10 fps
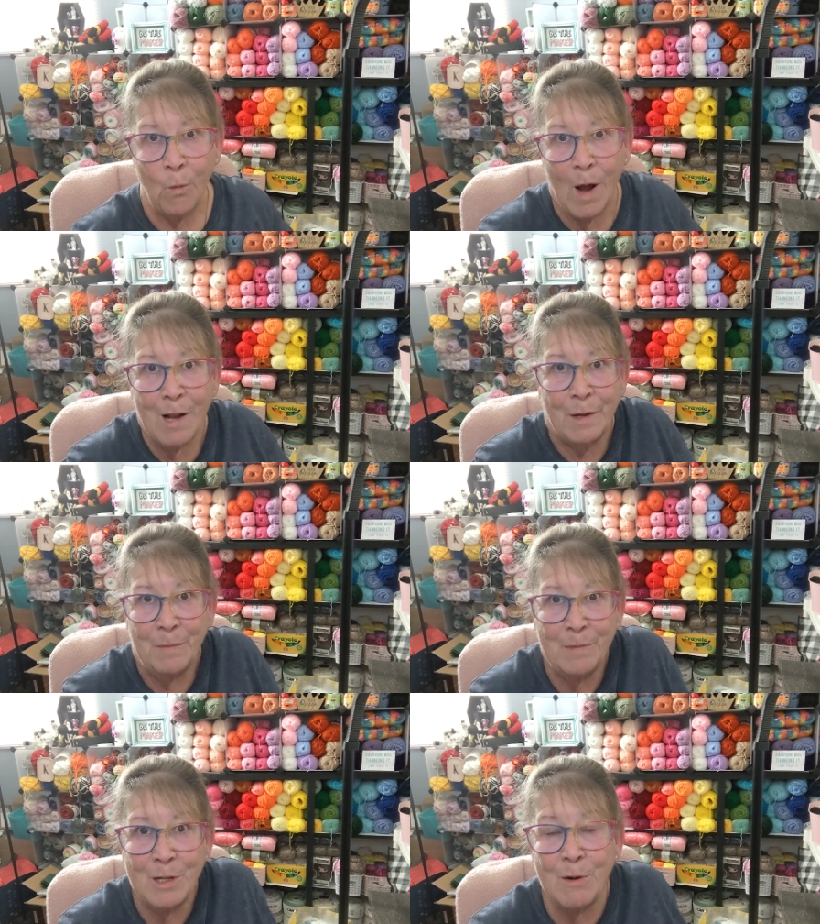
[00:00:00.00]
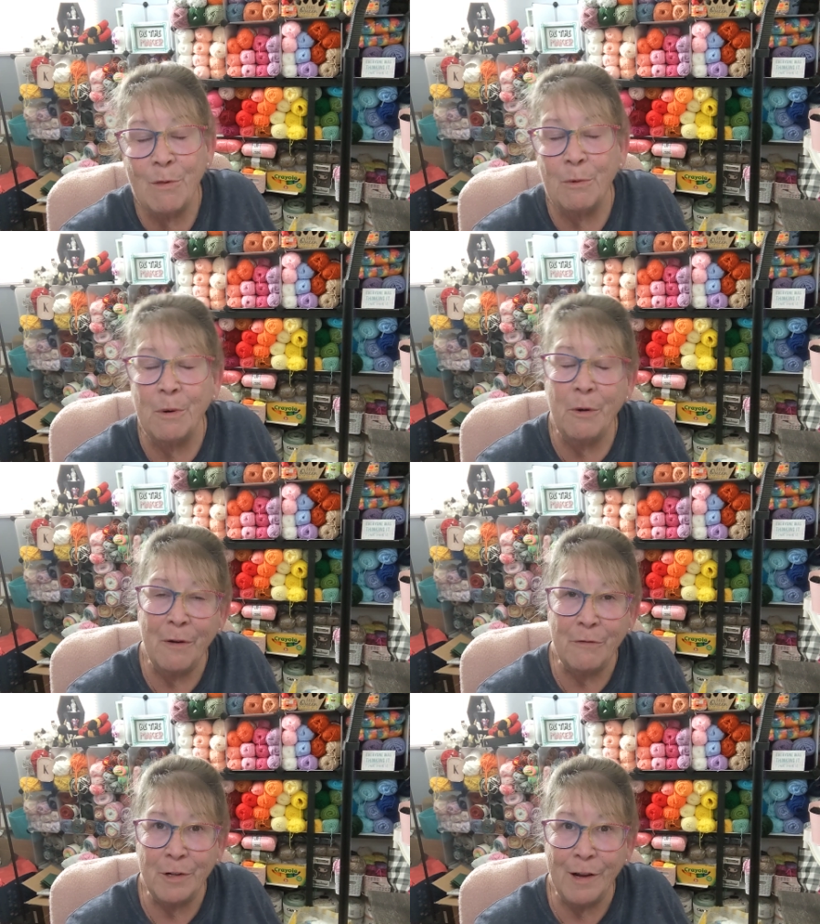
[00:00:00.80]
Welcome to the
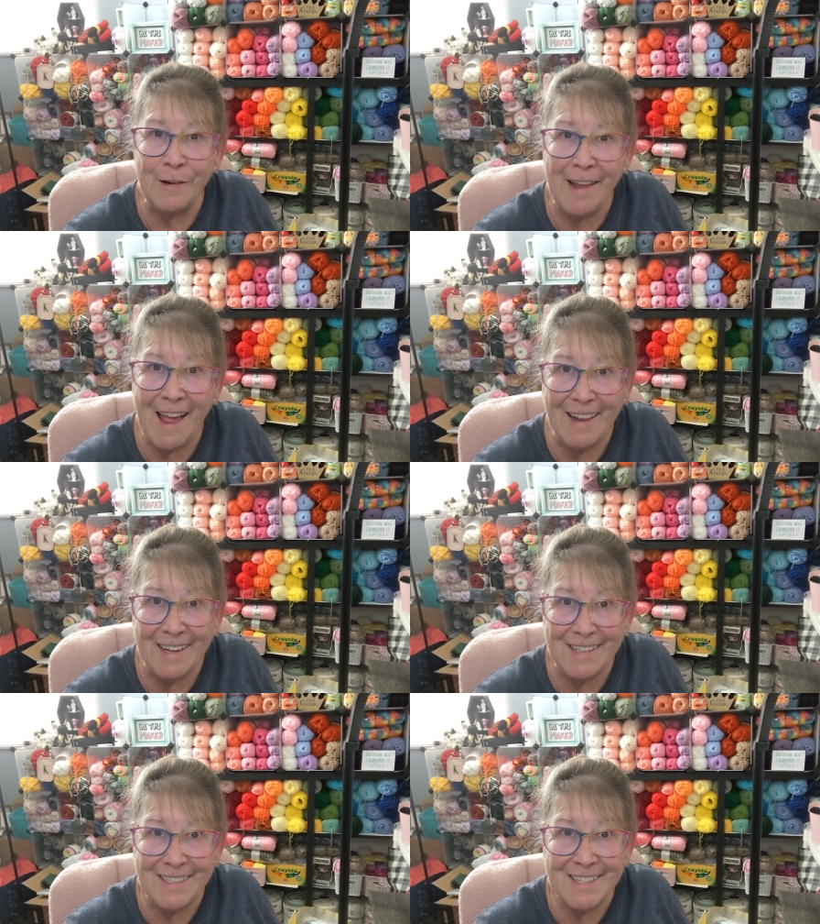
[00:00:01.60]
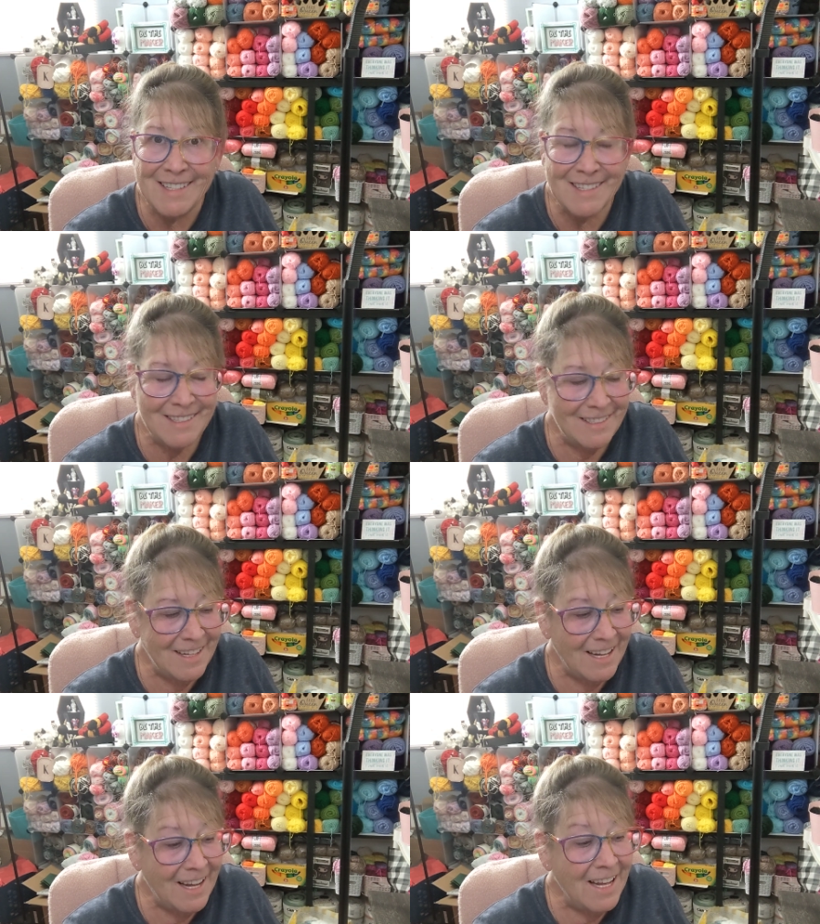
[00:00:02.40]
Regretful Yarn Addict.
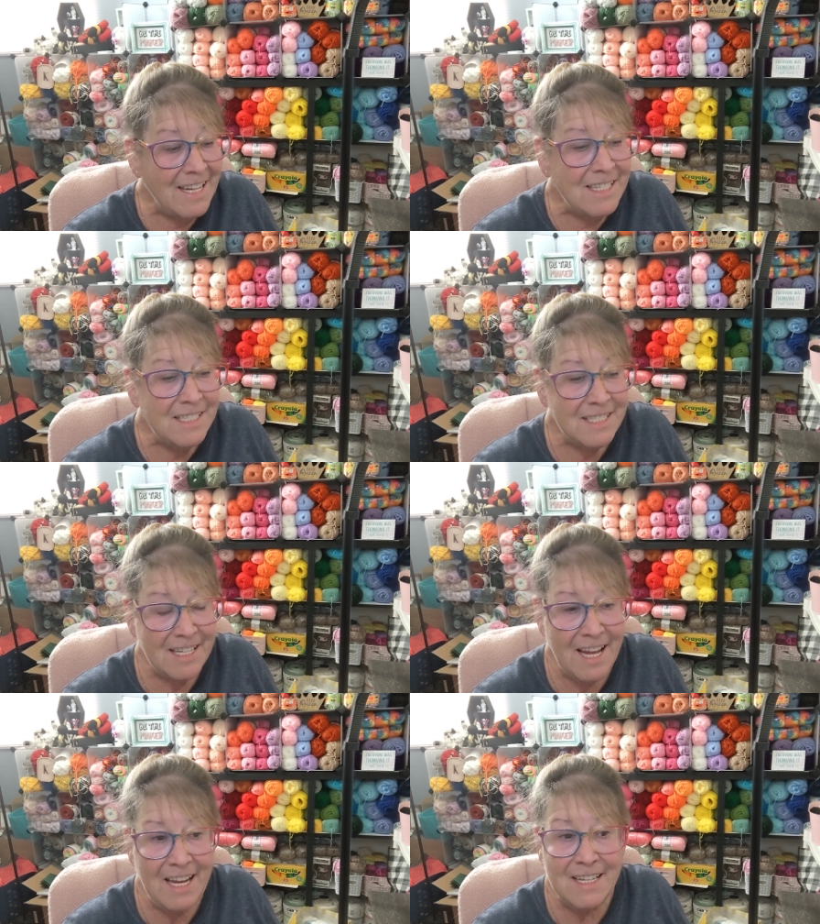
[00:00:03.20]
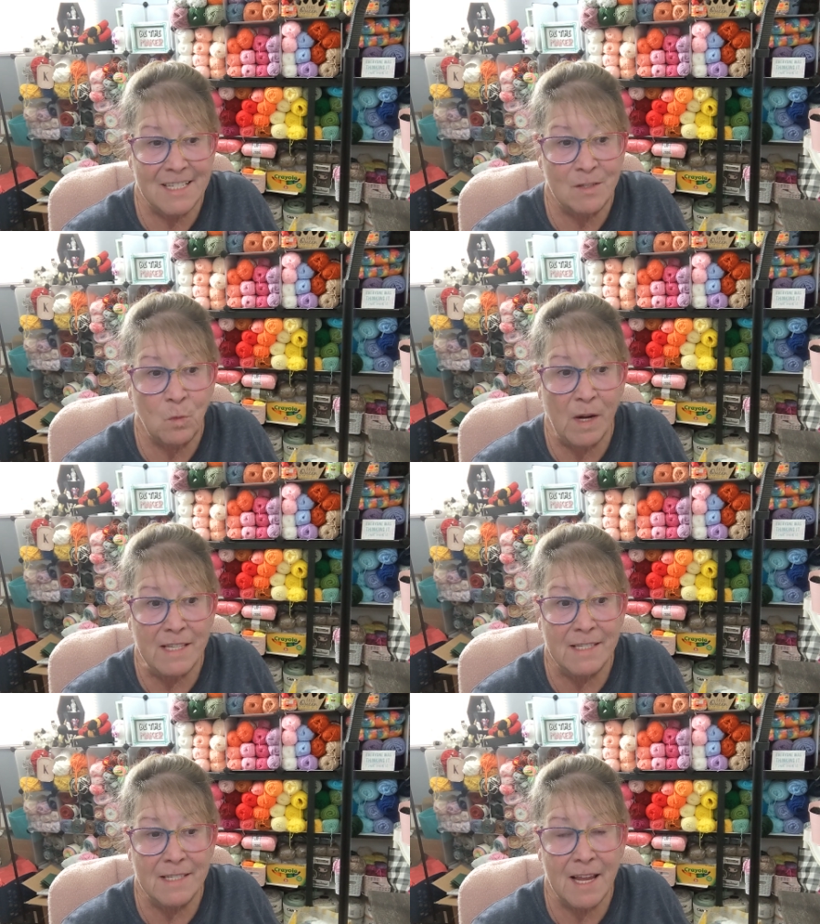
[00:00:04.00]
Today is
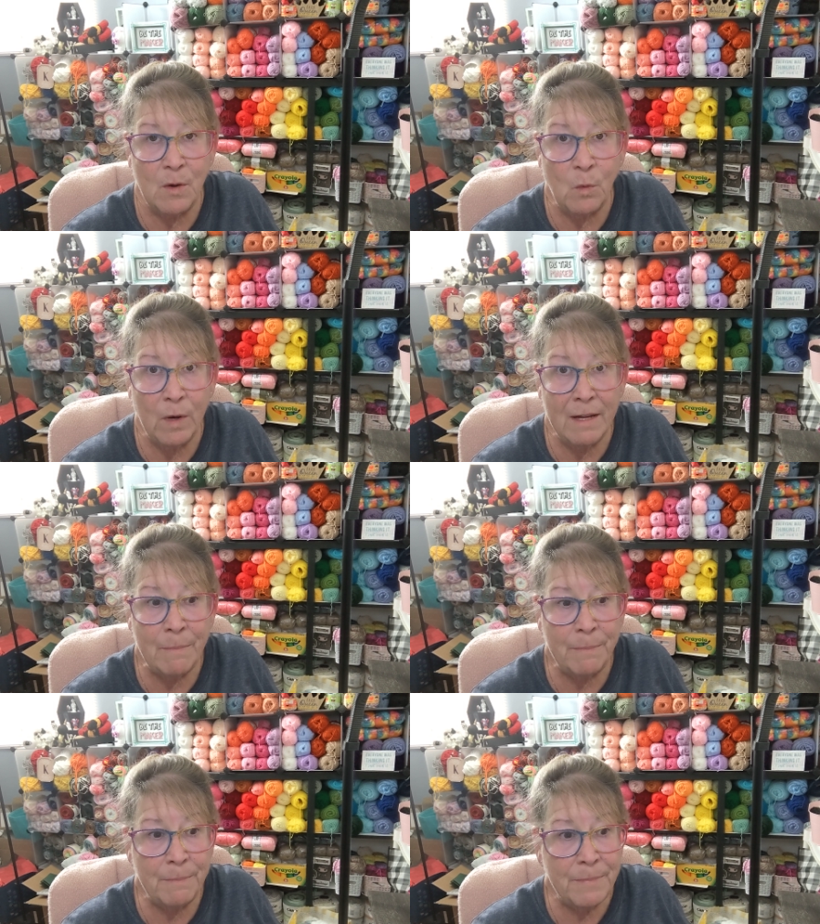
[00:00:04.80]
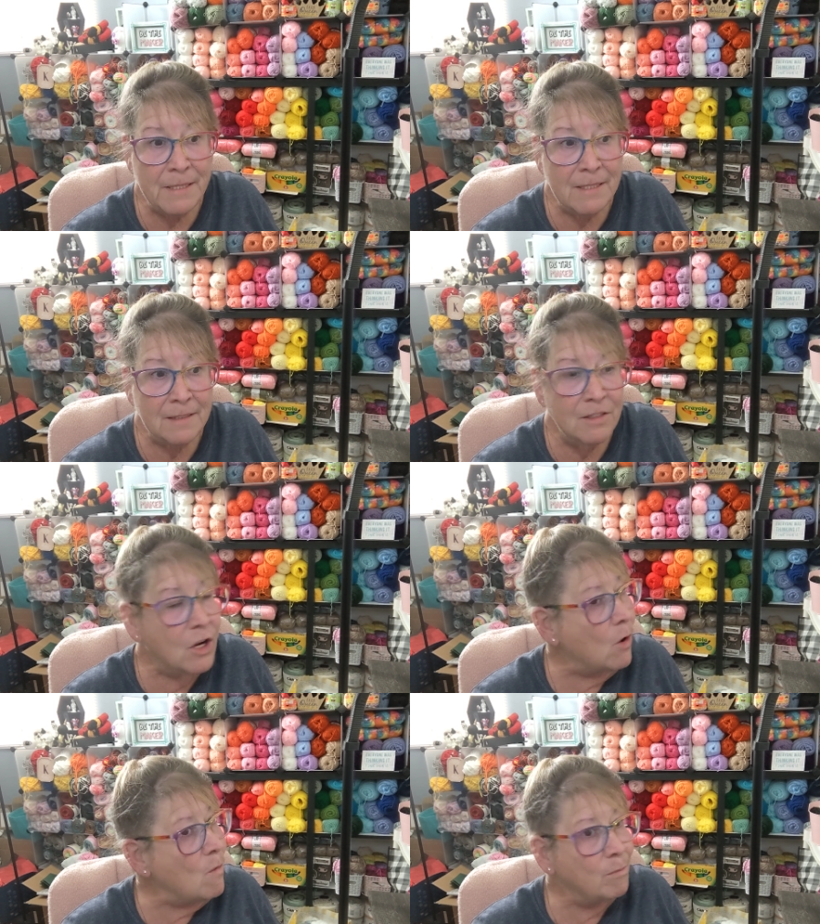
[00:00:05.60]
Wednesday Whip.
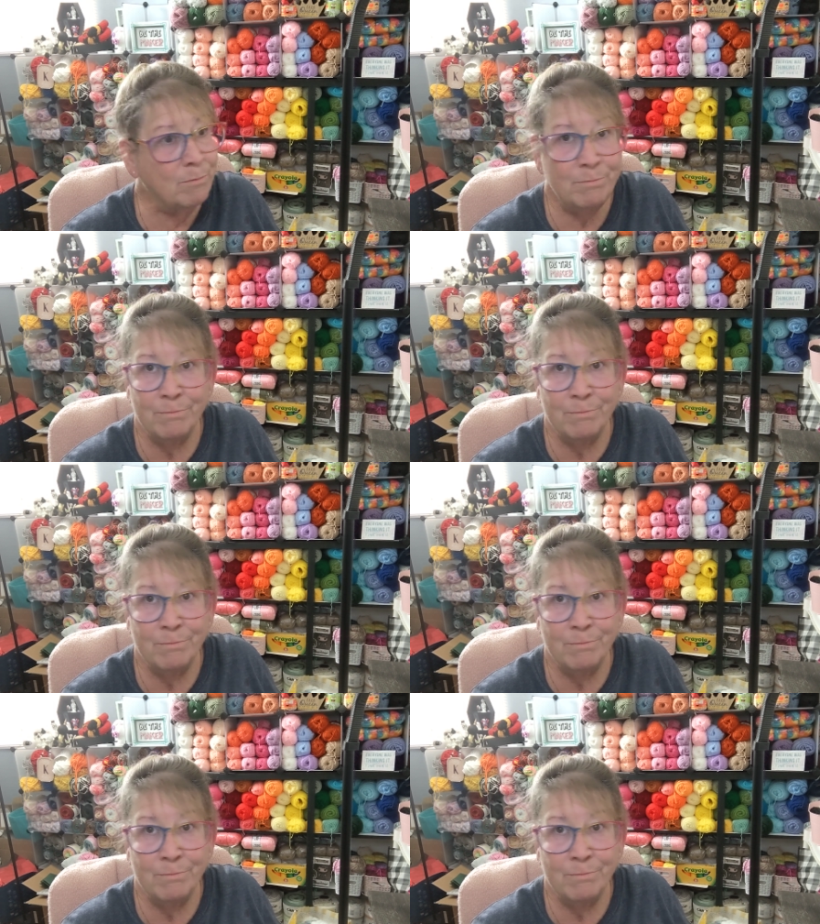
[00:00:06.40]
Nope.